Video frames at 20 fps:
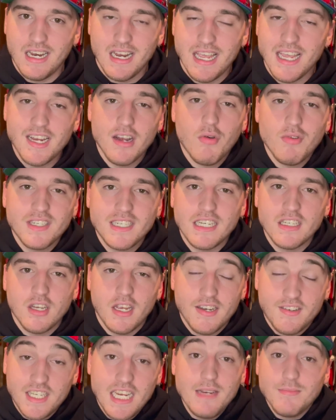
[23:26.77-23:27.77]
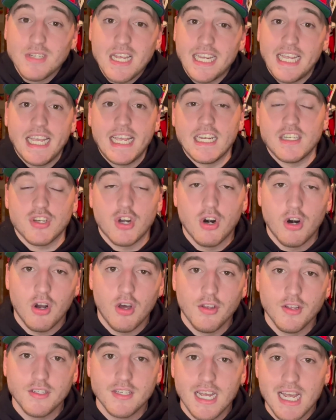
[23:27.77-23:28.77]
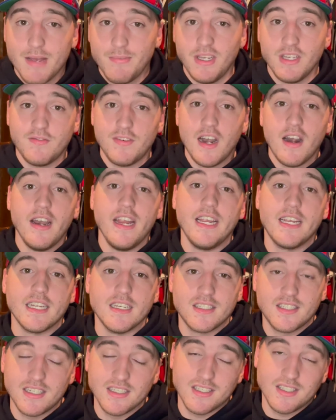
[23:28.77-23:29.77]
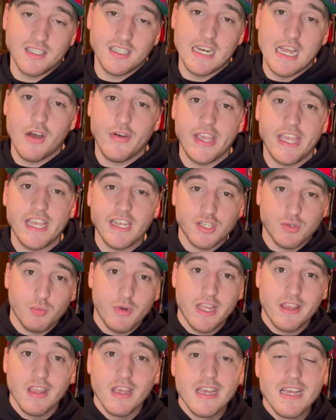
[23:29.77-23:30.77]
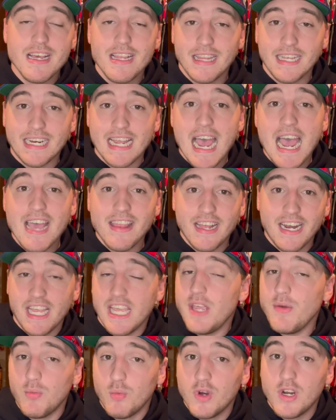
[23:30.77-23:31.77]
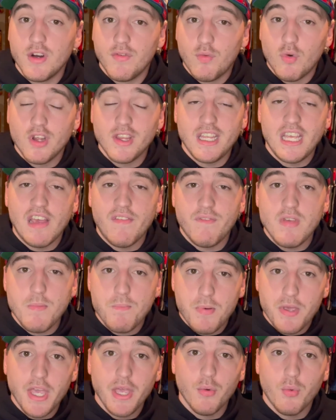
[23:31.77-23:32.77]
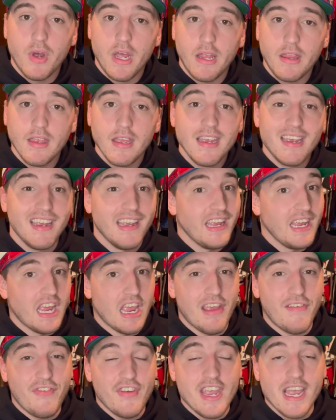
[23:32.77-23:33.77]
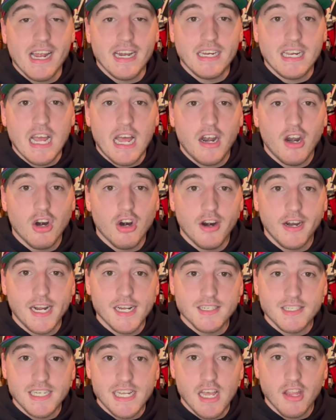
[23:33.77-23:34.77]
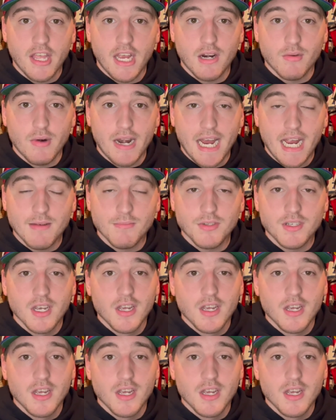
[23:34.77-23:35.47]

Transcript: always gets, it seems like he gets hurt all the time. He's very inconsistent. Now, he is with the guy that he would have won the MVP with if he hadn't gotten hurt against the LA Rams,